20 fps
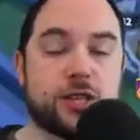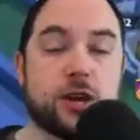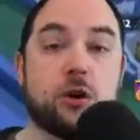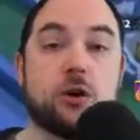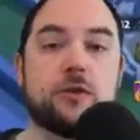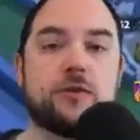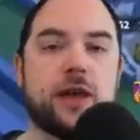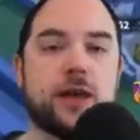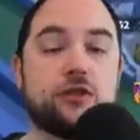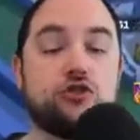They
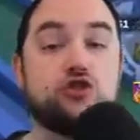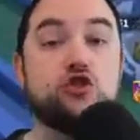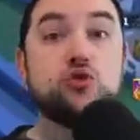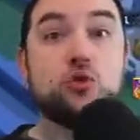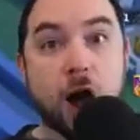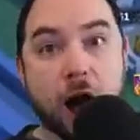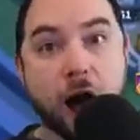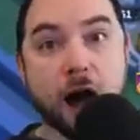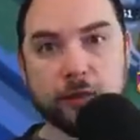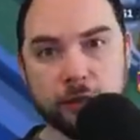they do
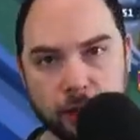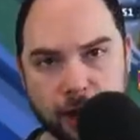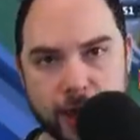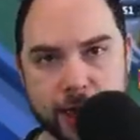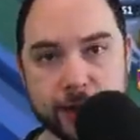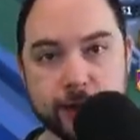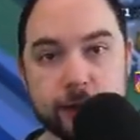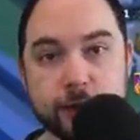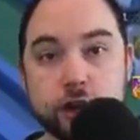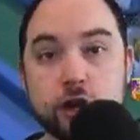not
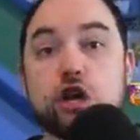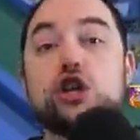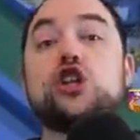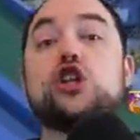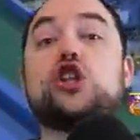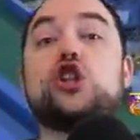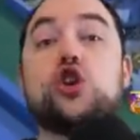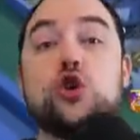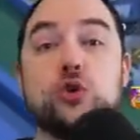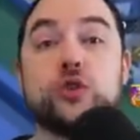like
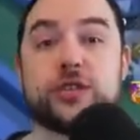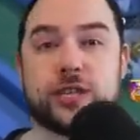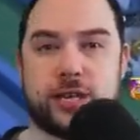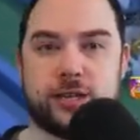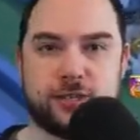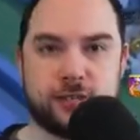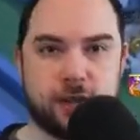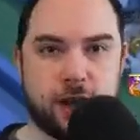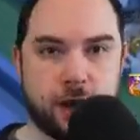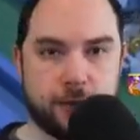
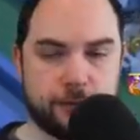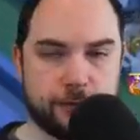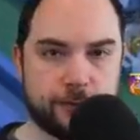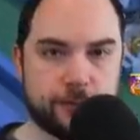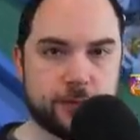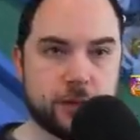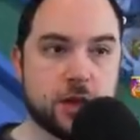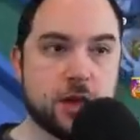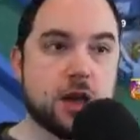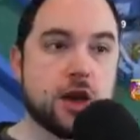losing stuff.
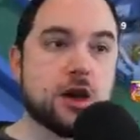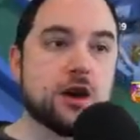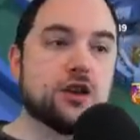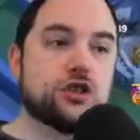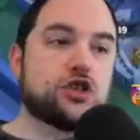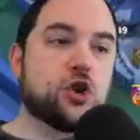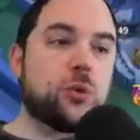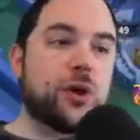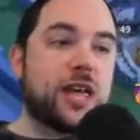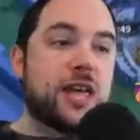
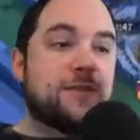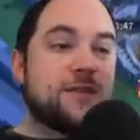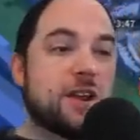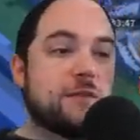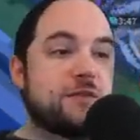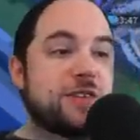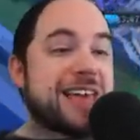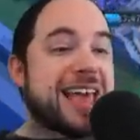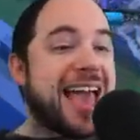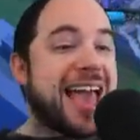So even
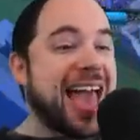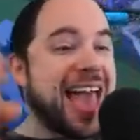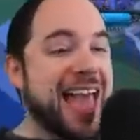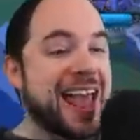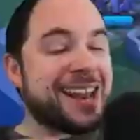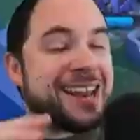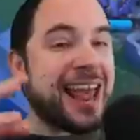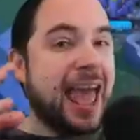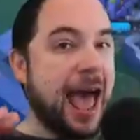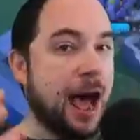if the
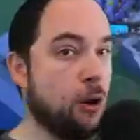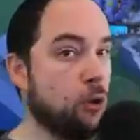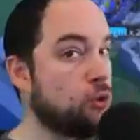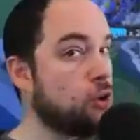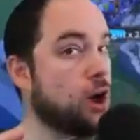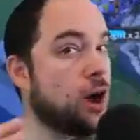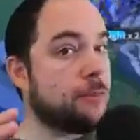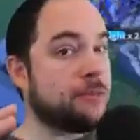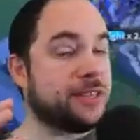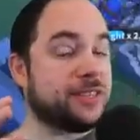end
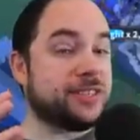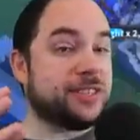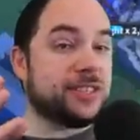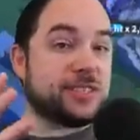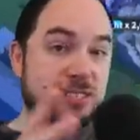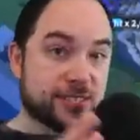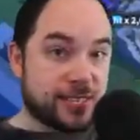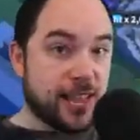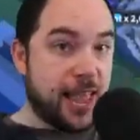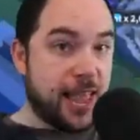outcome is the
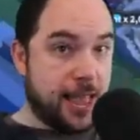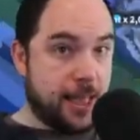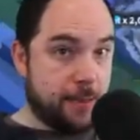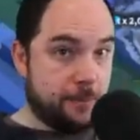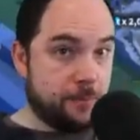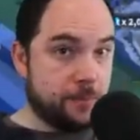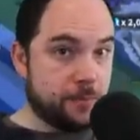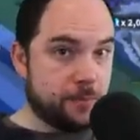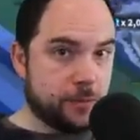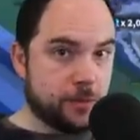
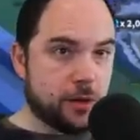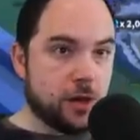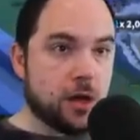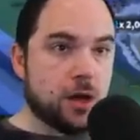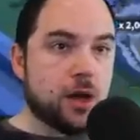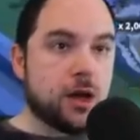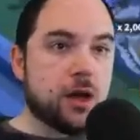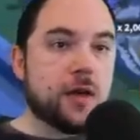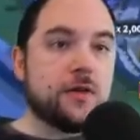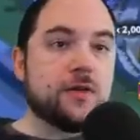same,
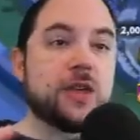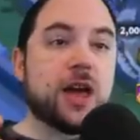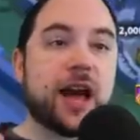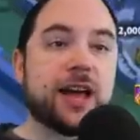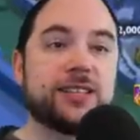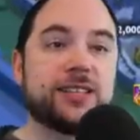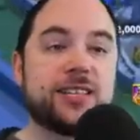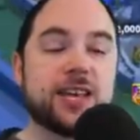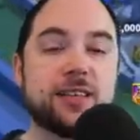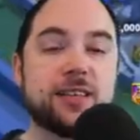the
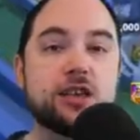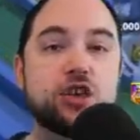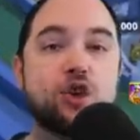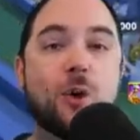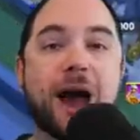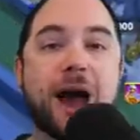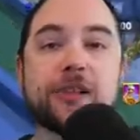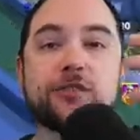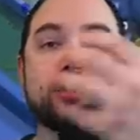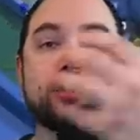idea that
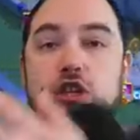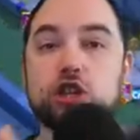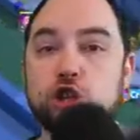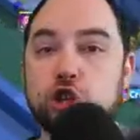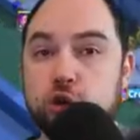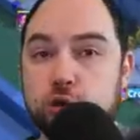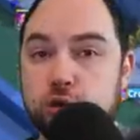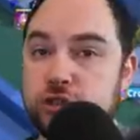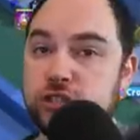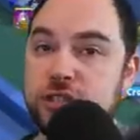you had to
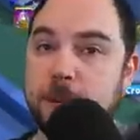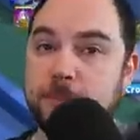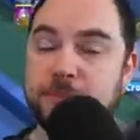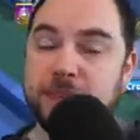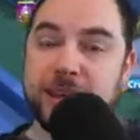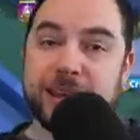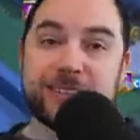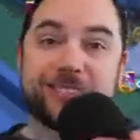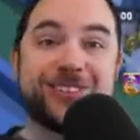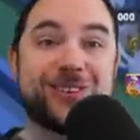lose
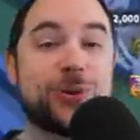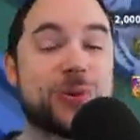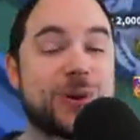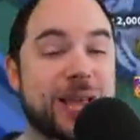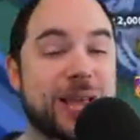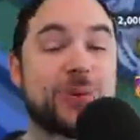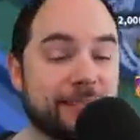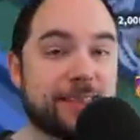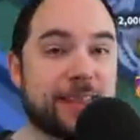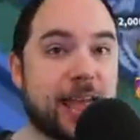something to
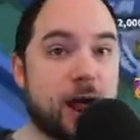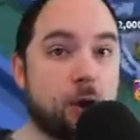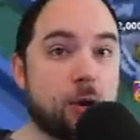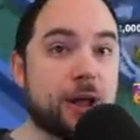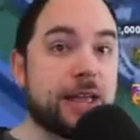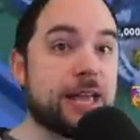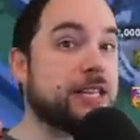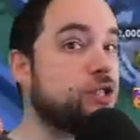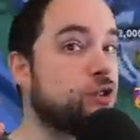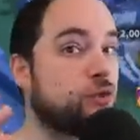get
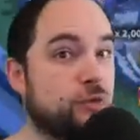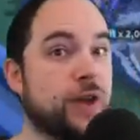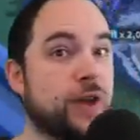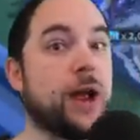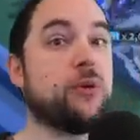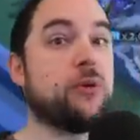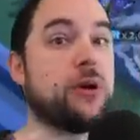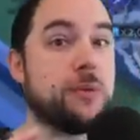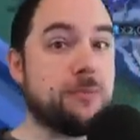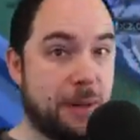there is
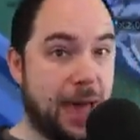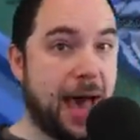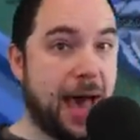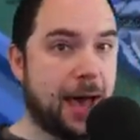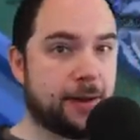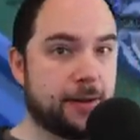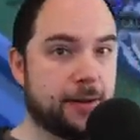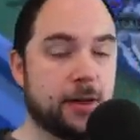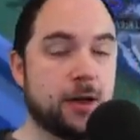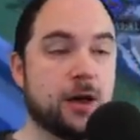very
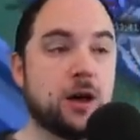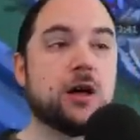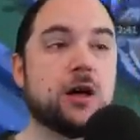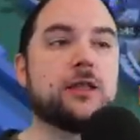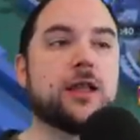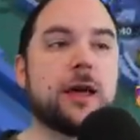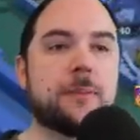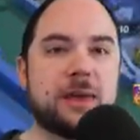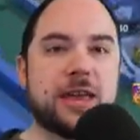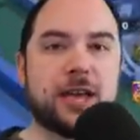bad.
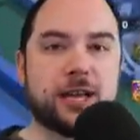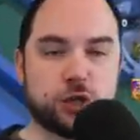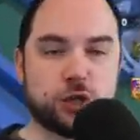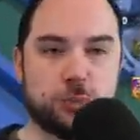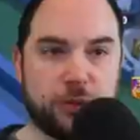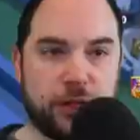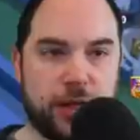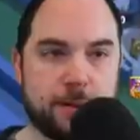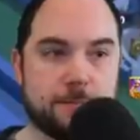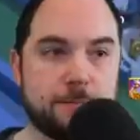Let me
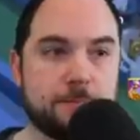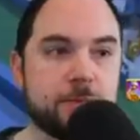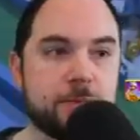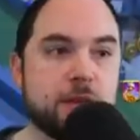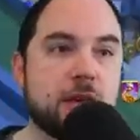explain.